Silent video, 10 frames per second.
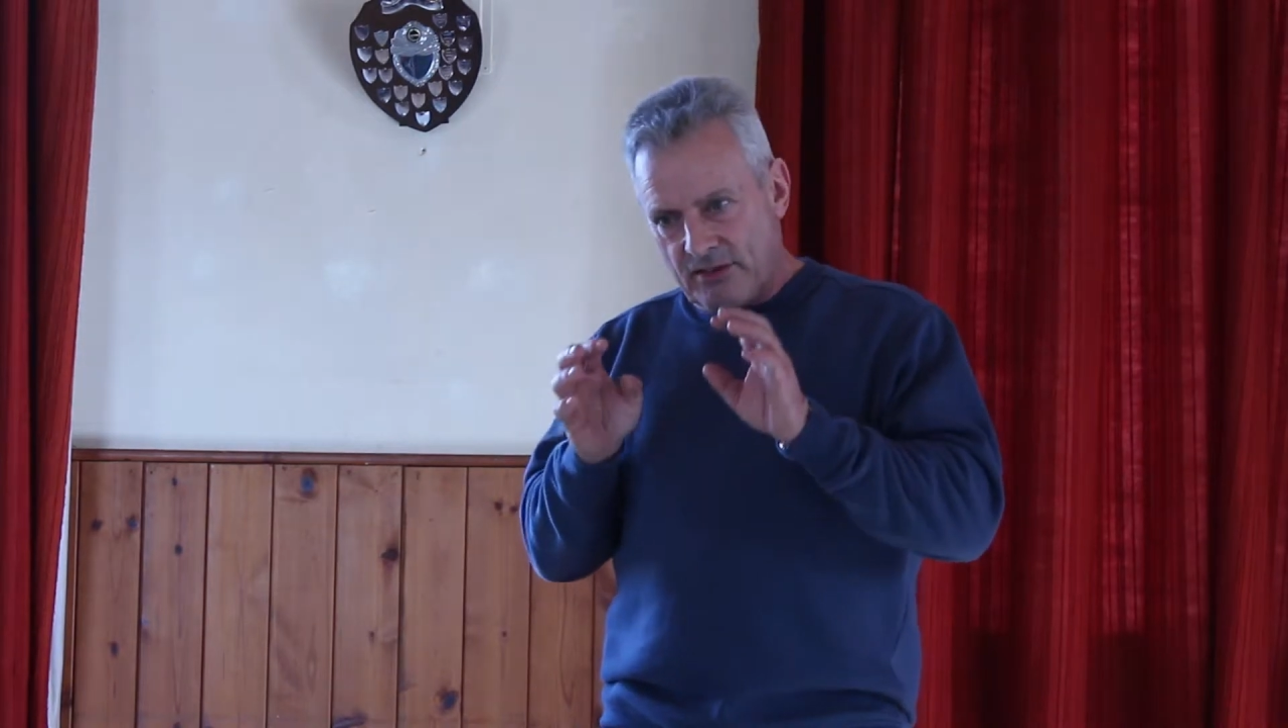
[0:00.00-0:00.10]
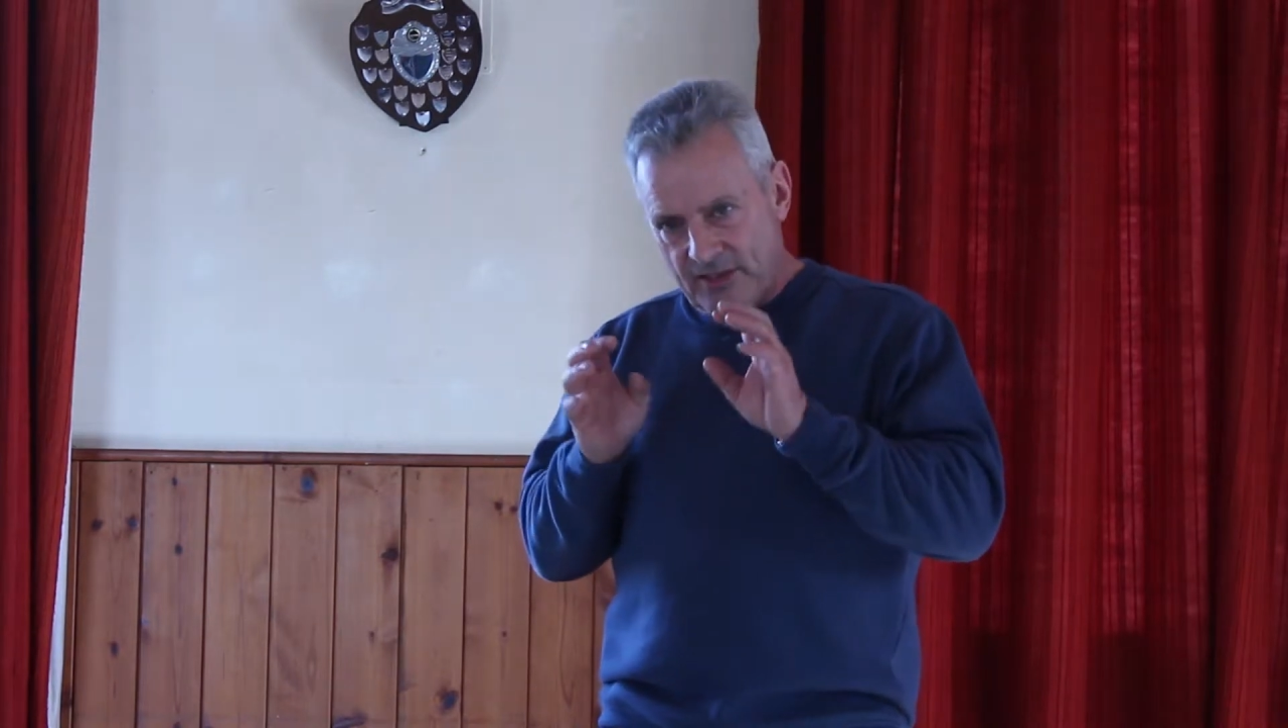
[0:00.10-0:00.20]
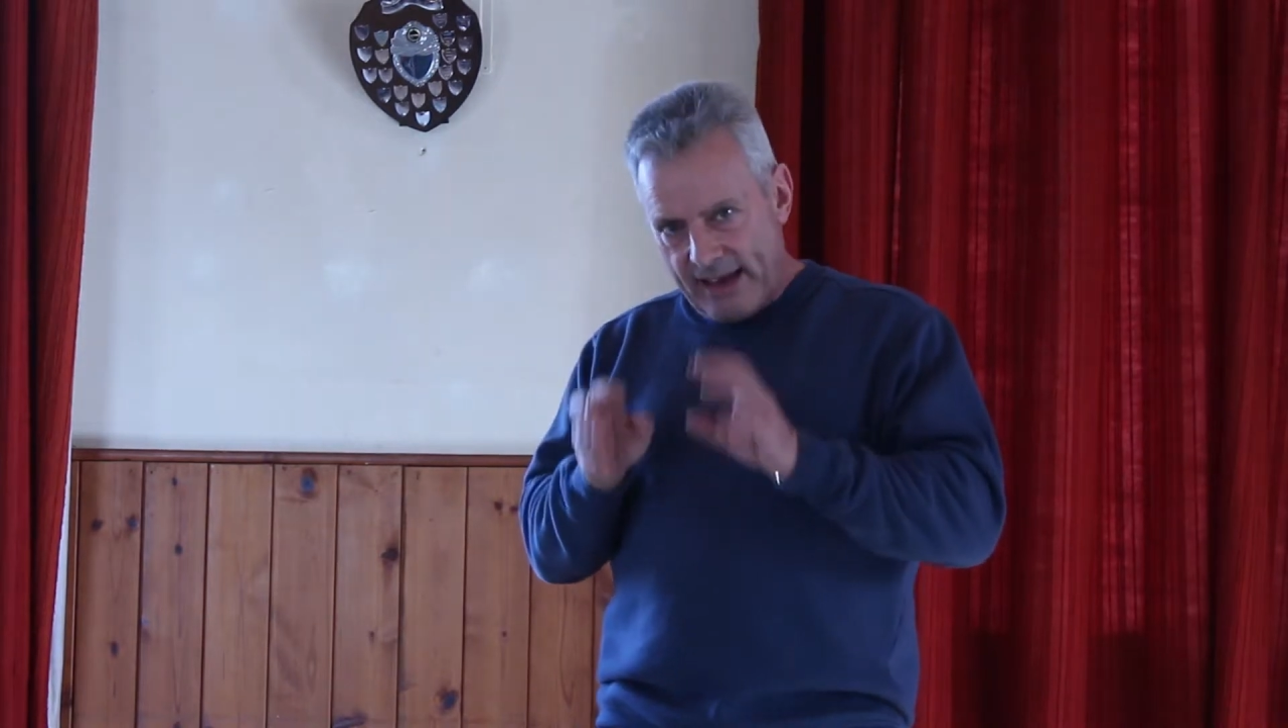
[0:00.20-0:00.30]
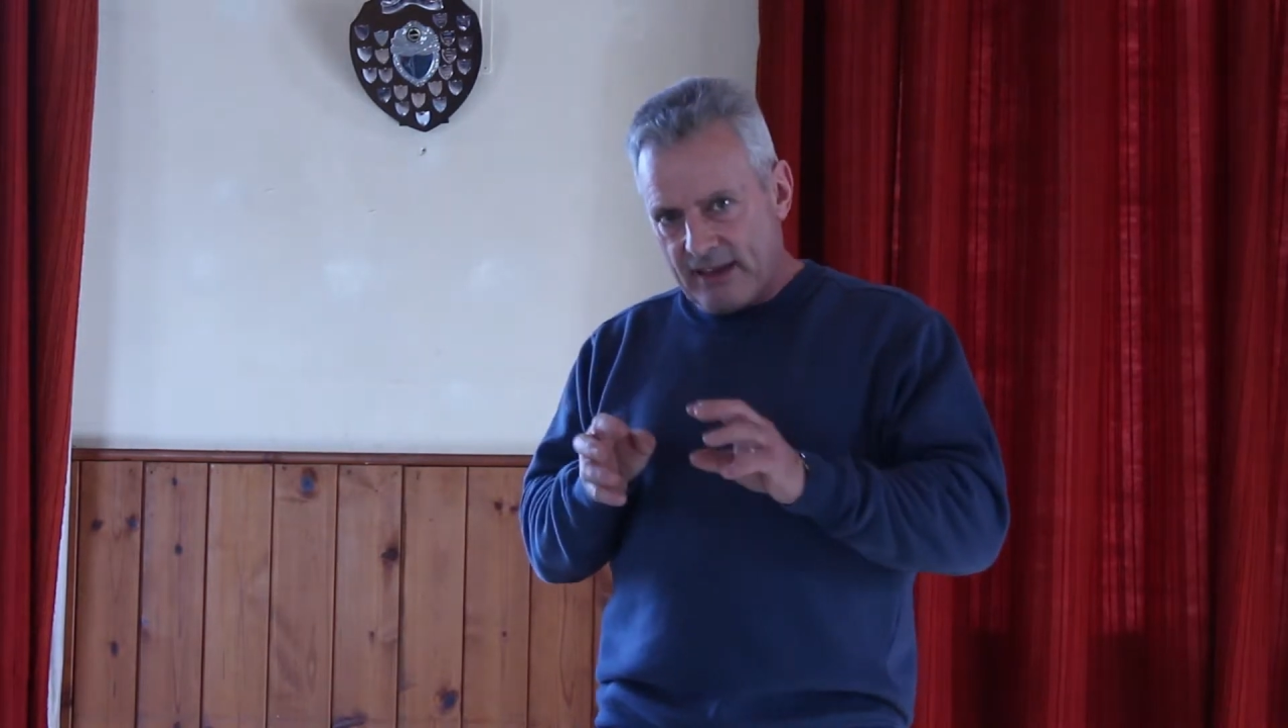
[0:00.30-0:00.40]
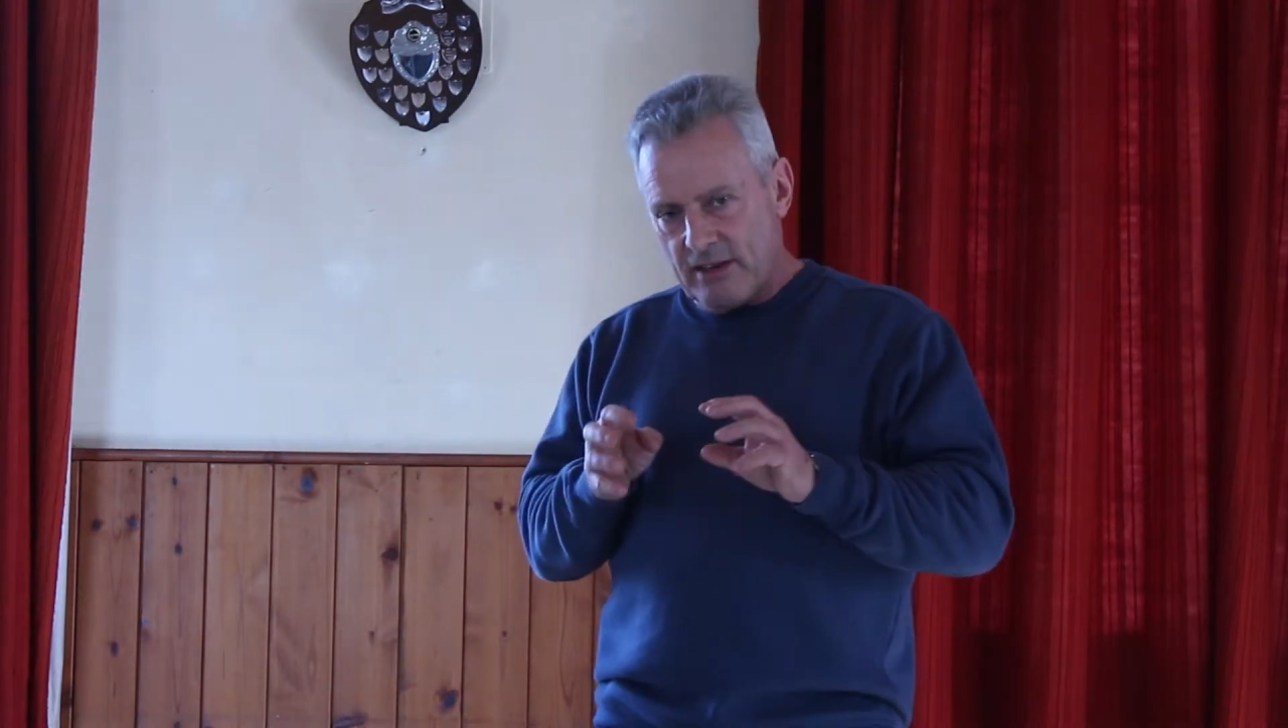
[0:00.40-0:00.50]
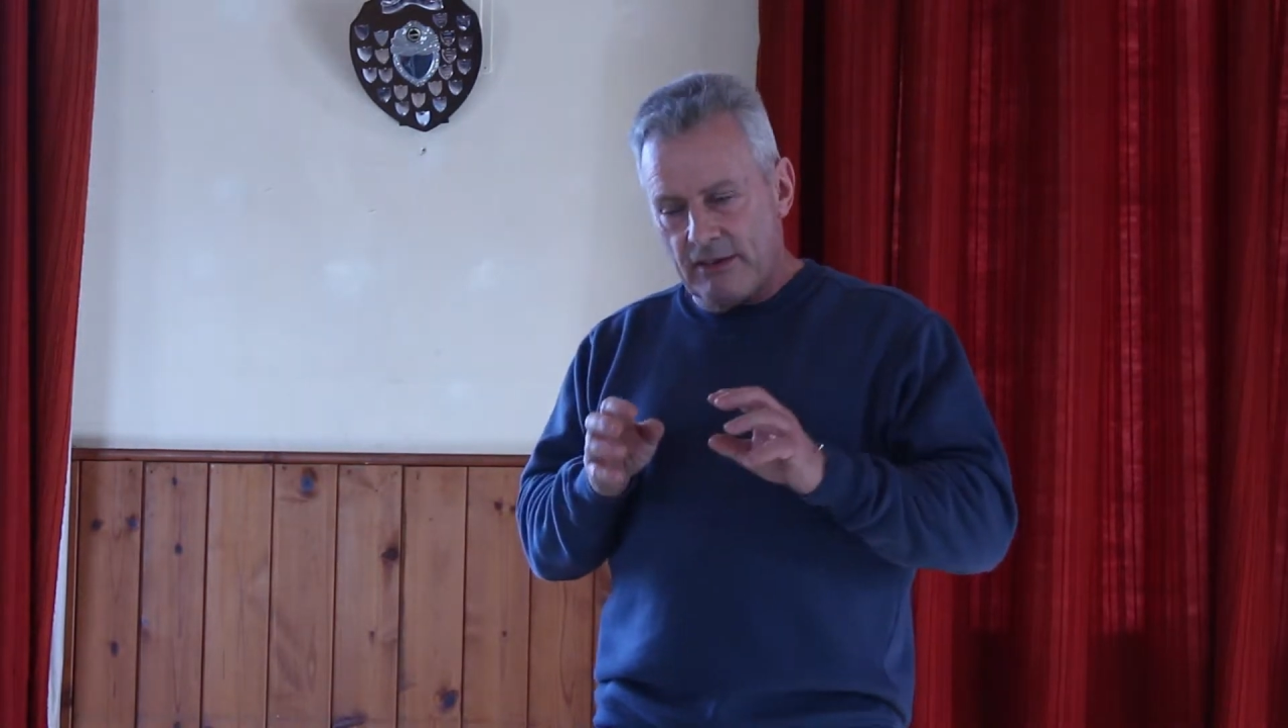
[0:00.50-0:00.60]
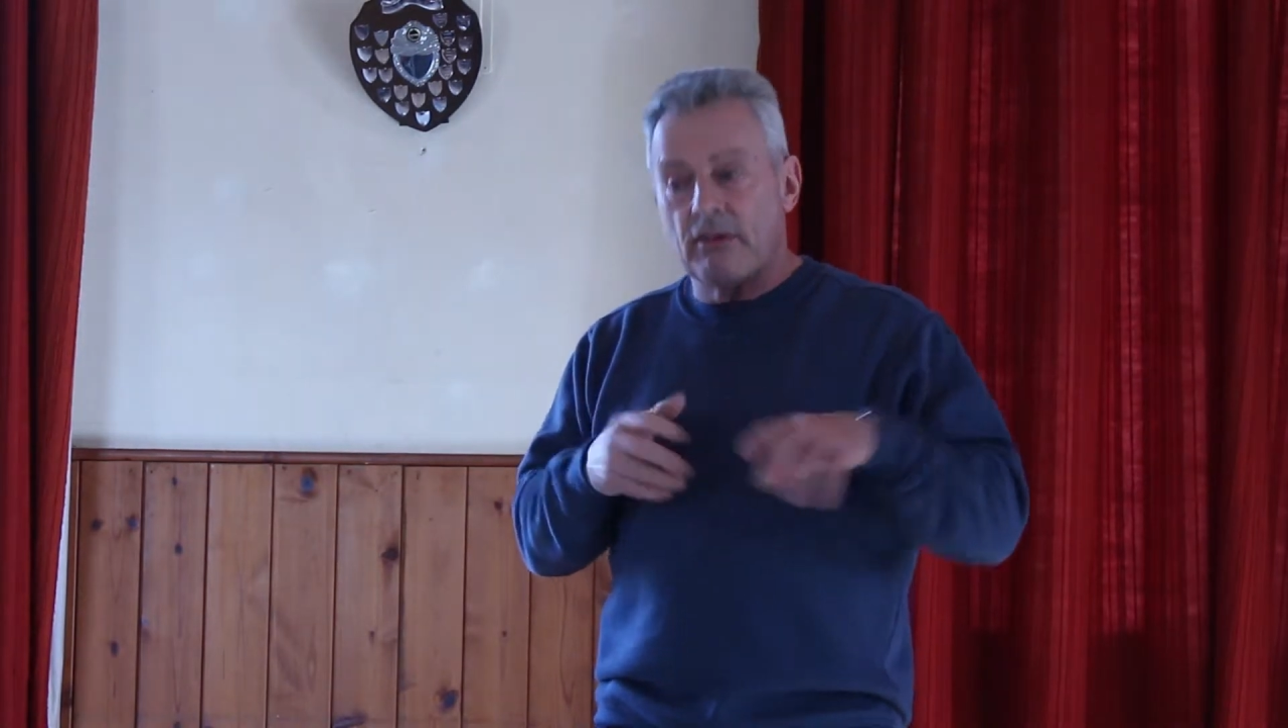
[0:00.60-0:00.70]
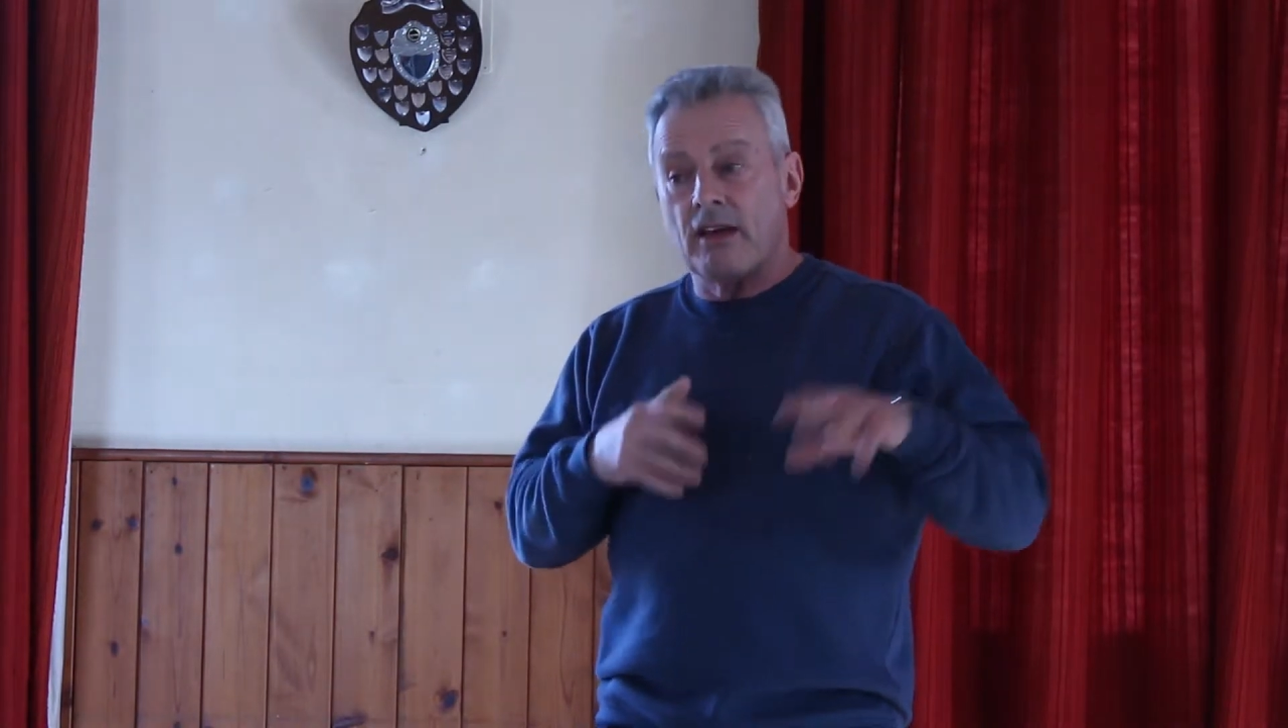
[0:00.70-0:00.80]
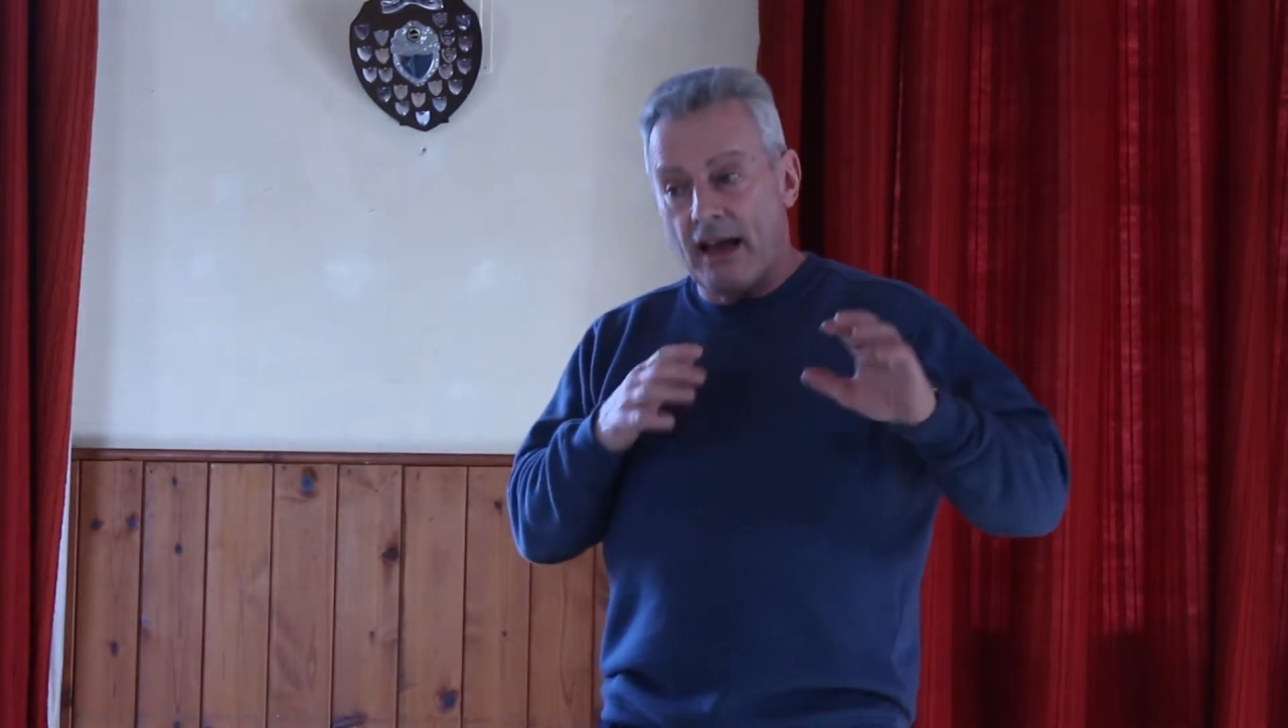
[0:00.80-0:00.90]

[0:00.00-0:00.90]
this negative,